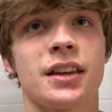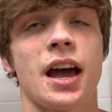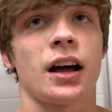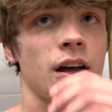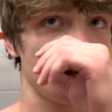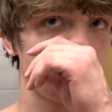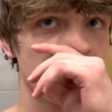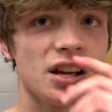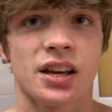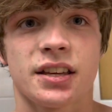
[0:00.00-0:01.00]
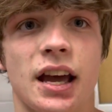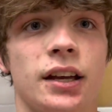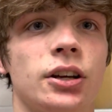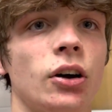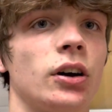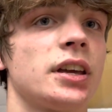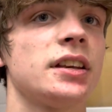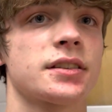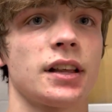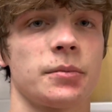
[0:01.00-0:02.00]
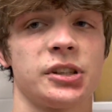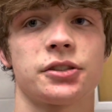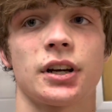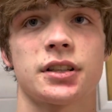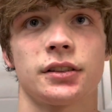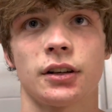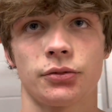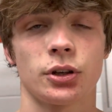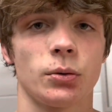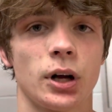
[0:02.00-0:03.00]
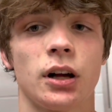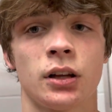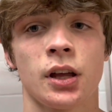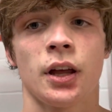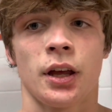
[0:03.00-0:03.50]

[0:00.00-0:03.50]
Yeah. Yeah, you know, he does a lot of misdirection stuff really well.